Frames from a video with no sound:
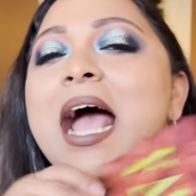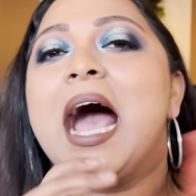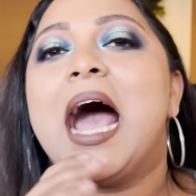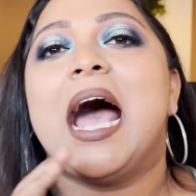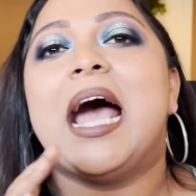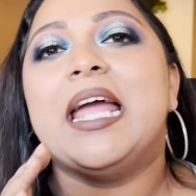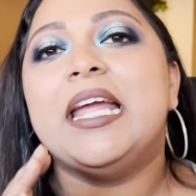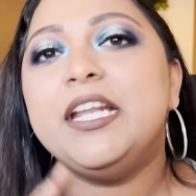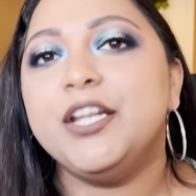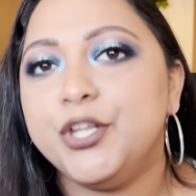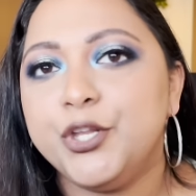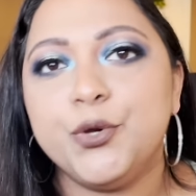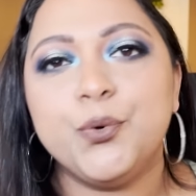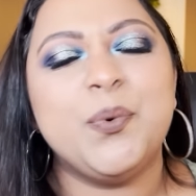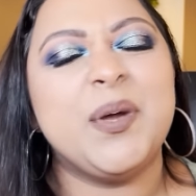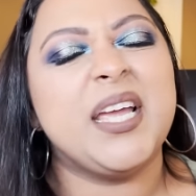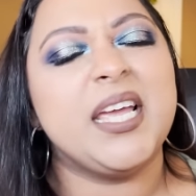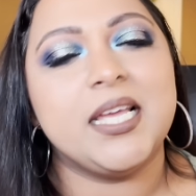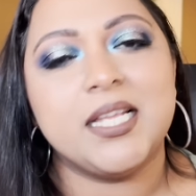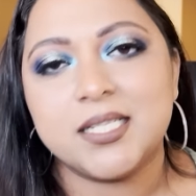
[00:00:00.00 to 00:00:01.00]
I
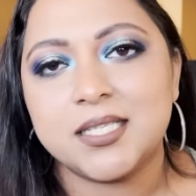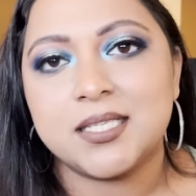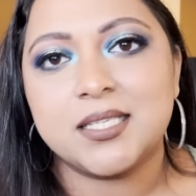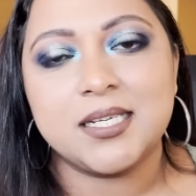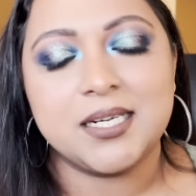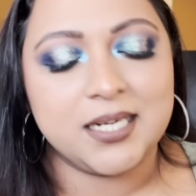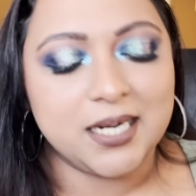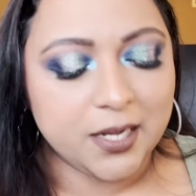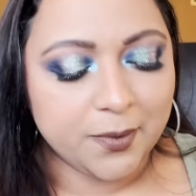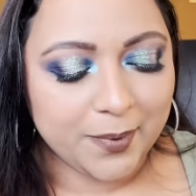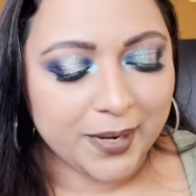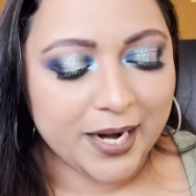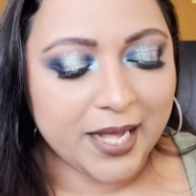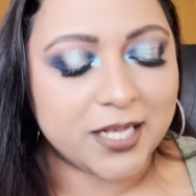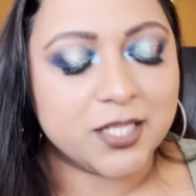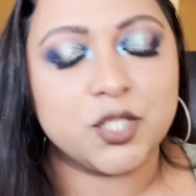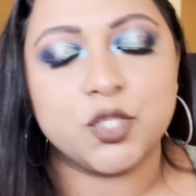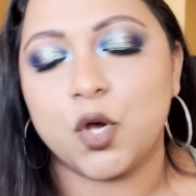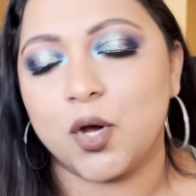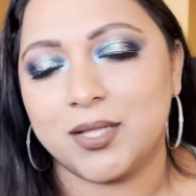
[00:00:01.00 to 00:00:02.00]
knew instantly when I
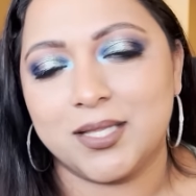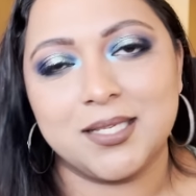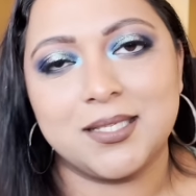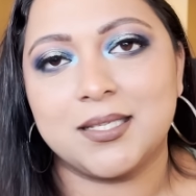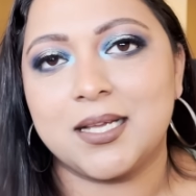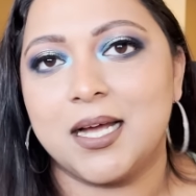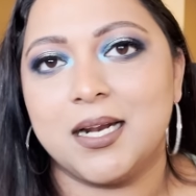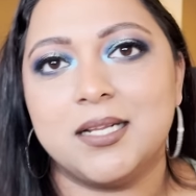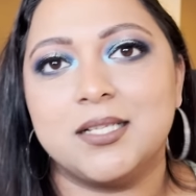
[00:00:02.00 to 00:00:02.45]
saw this color